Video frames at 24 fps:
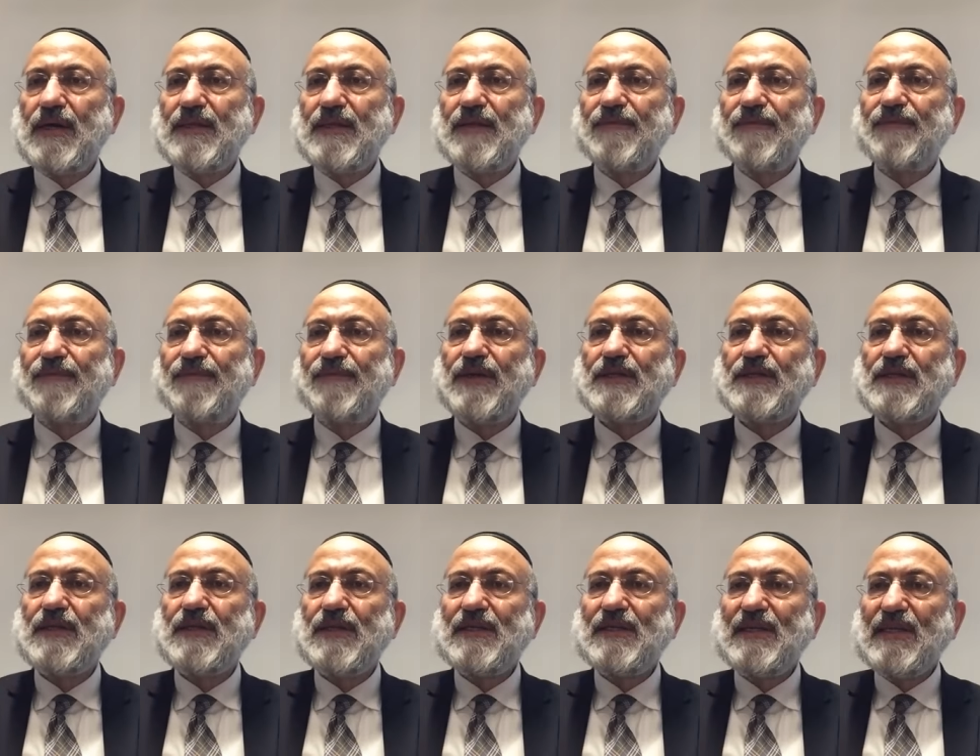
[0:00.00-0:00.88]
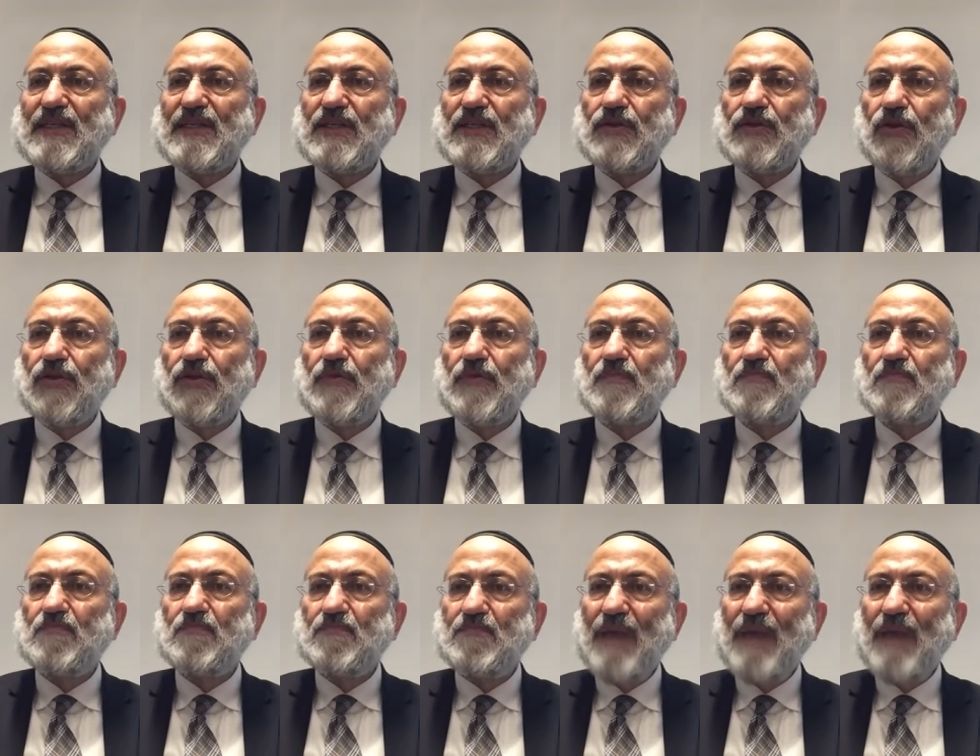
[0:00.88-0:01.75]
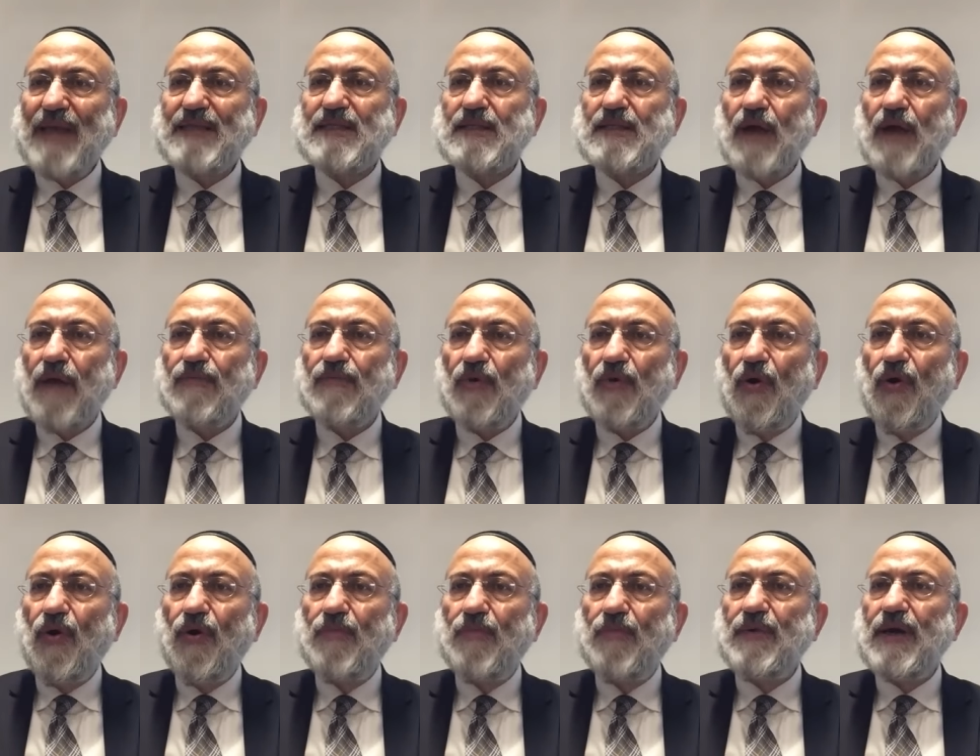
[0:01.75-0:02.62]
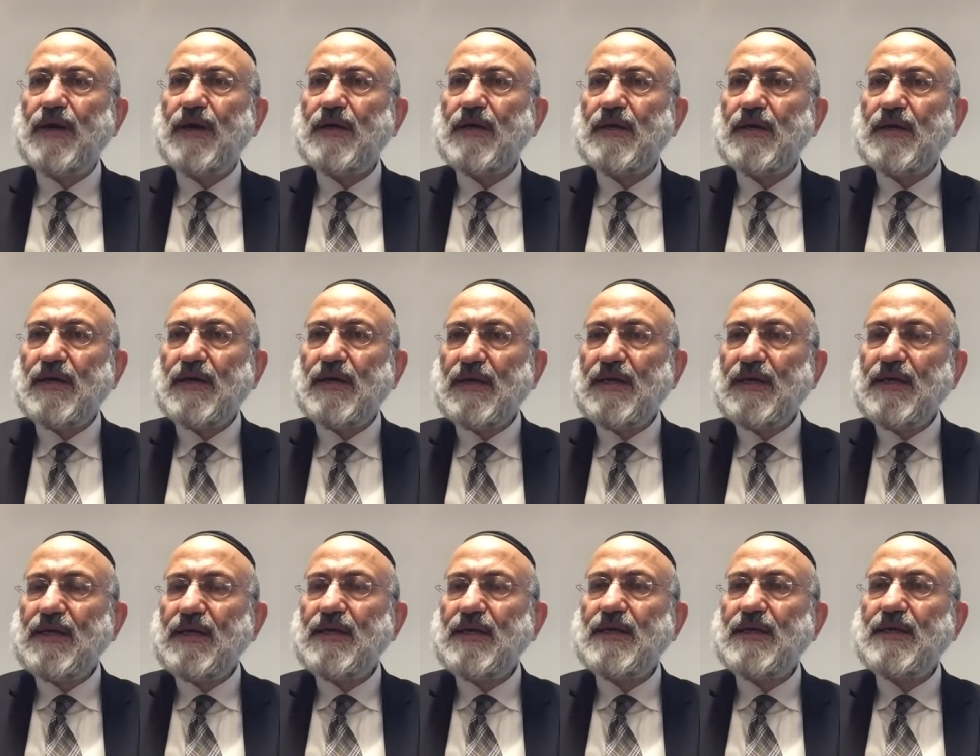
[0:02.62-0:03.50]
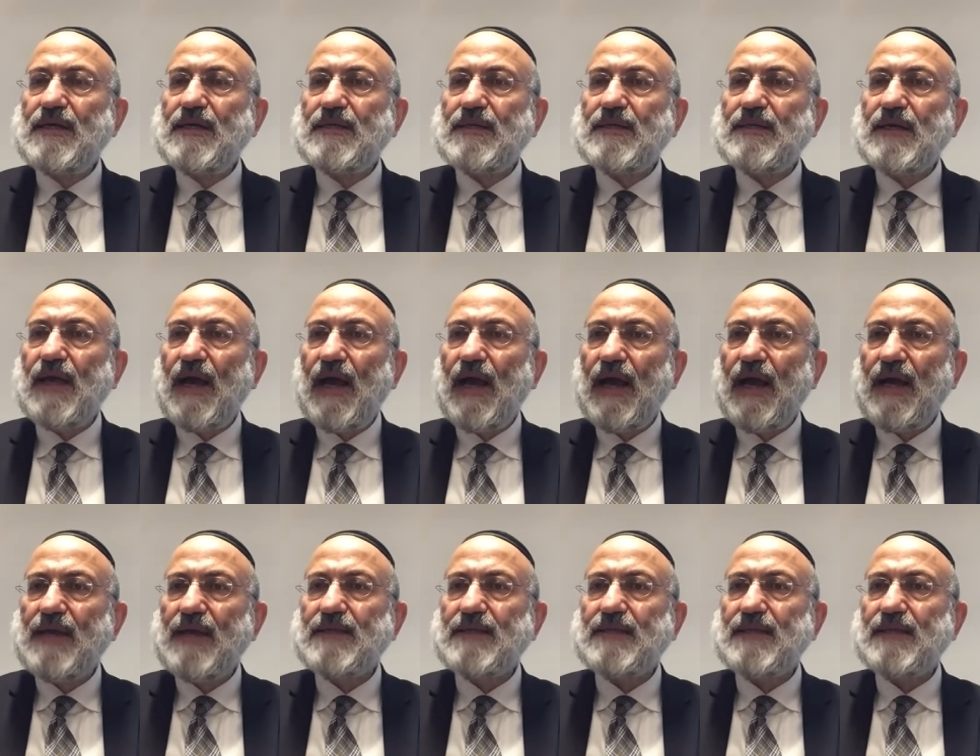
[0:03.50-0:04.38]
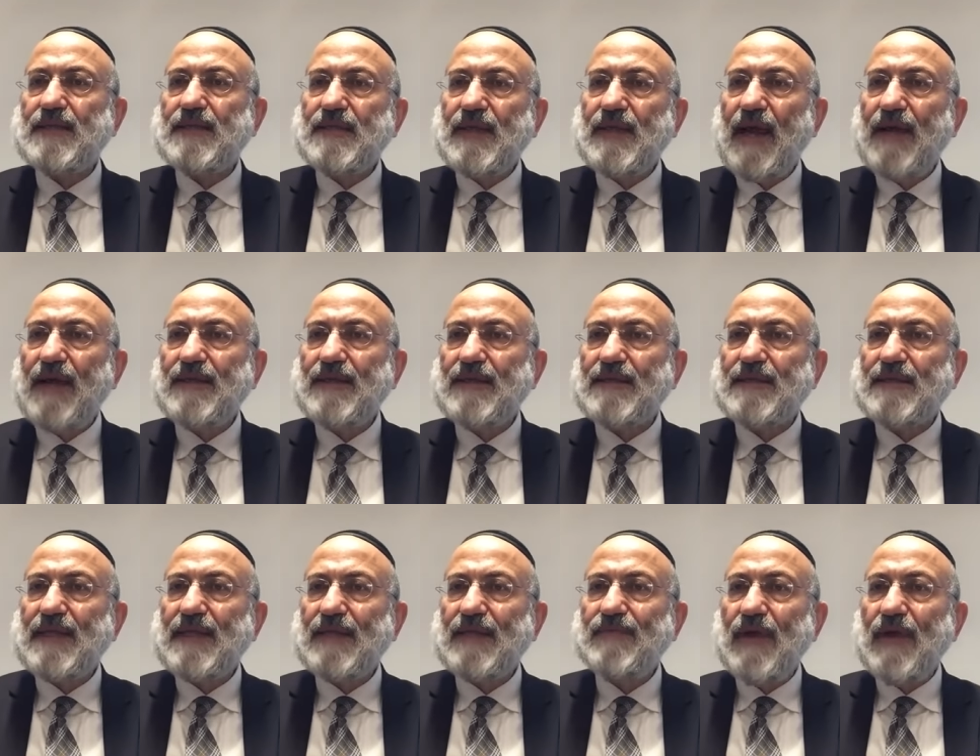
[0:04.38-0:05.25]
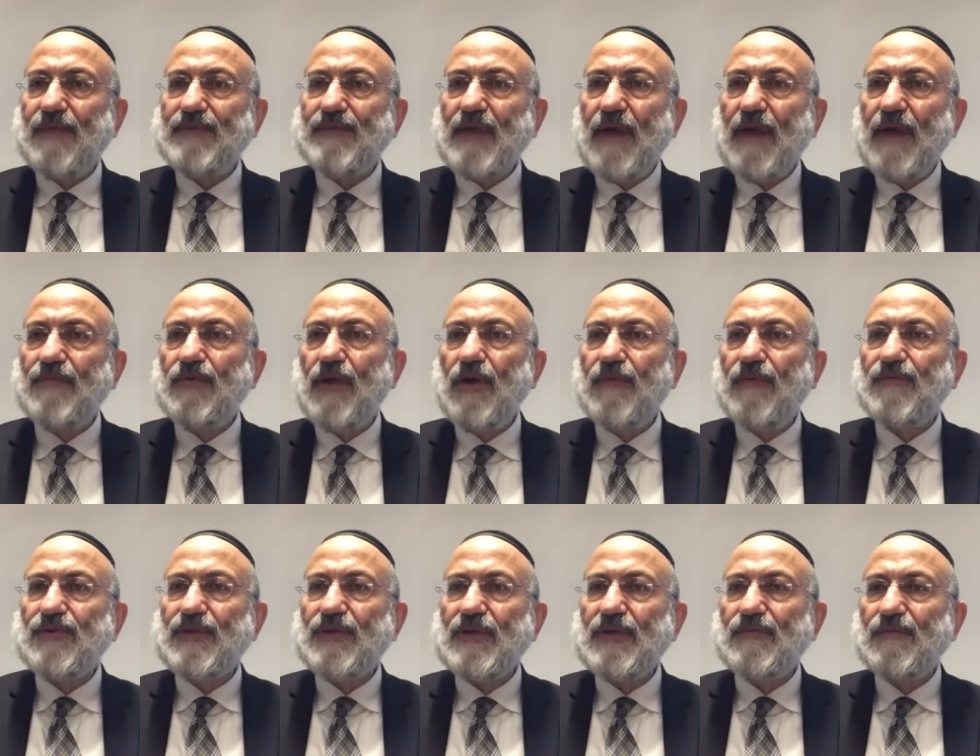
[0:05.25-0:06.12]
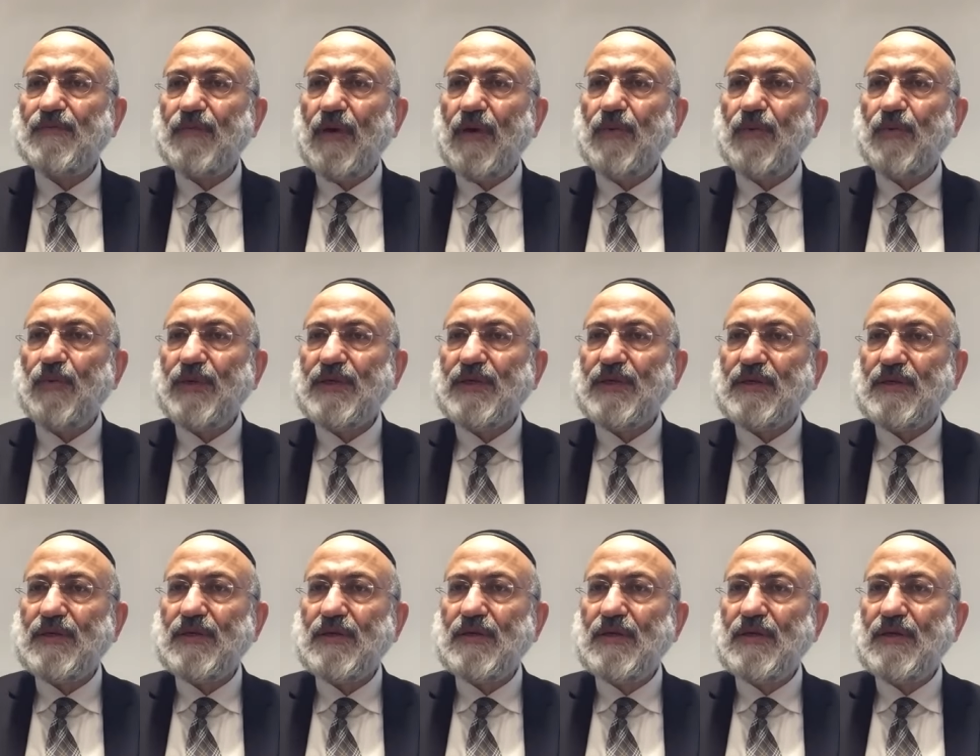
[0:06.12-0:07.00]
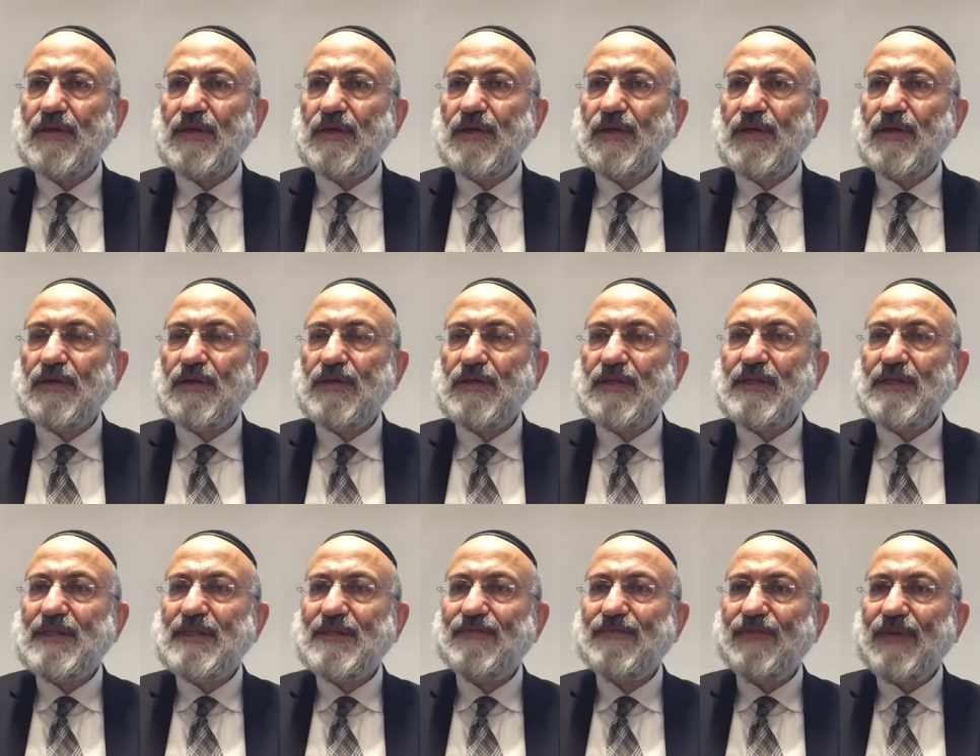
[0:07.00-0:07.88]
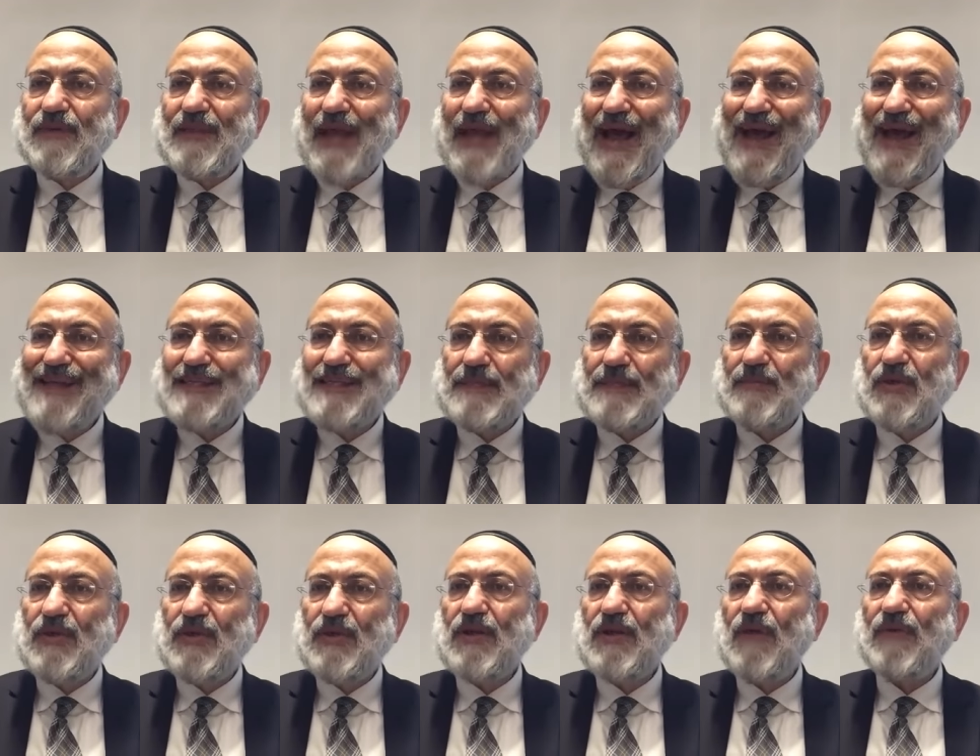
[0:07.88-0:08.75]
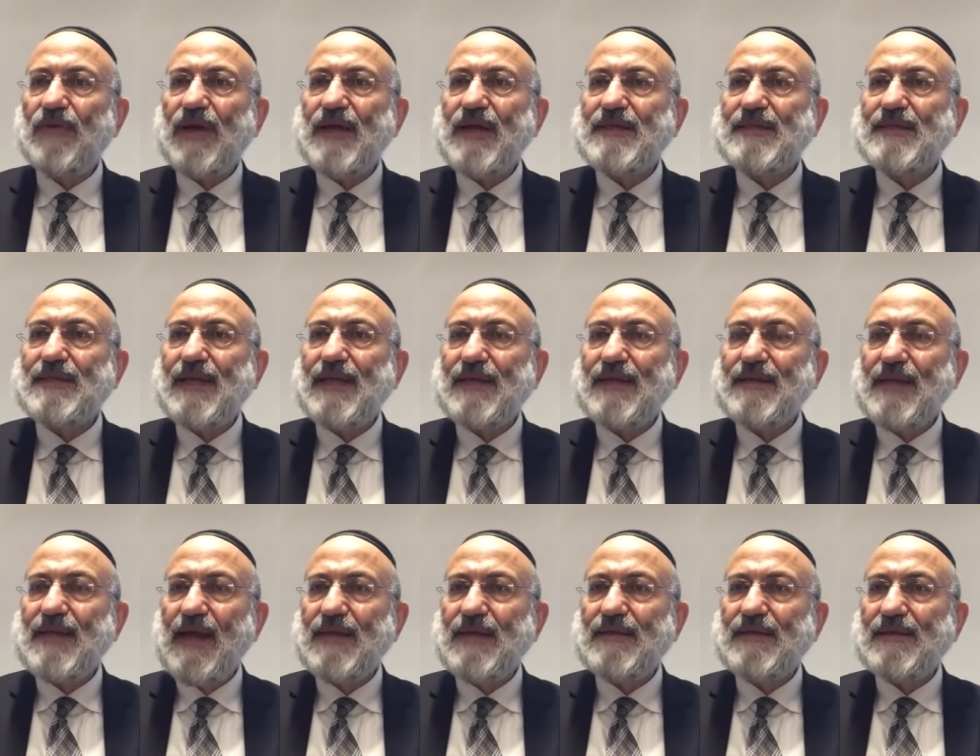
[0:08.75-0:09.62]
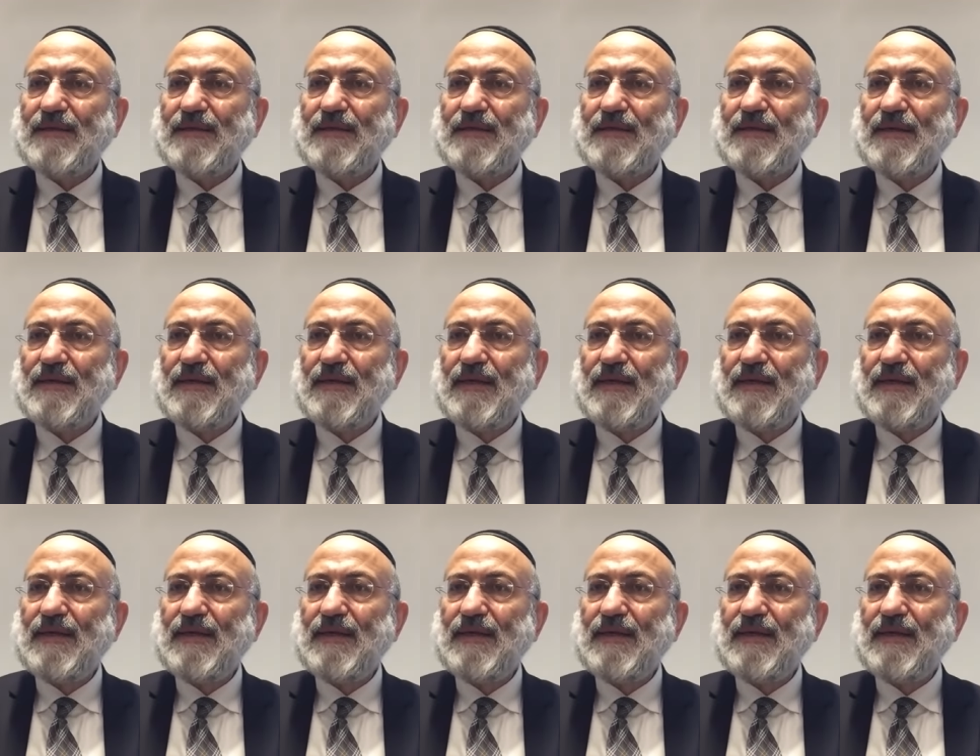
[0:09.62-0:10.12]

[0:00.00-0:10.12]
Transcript: the first Yisod base of Omer is chesed kindness that we have tabuna for one week. Different aspect of chesed and kindness.